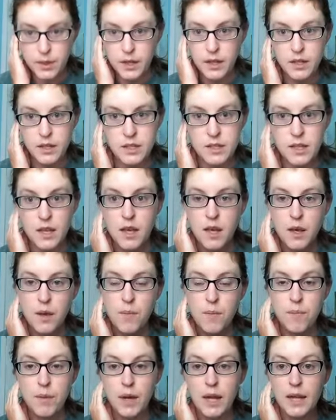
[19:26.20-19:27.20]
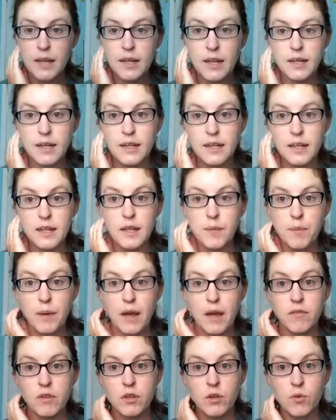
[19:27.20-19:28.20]
Picks, but I did end up
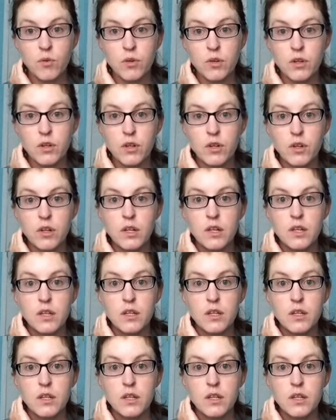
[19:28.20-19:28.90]
having to order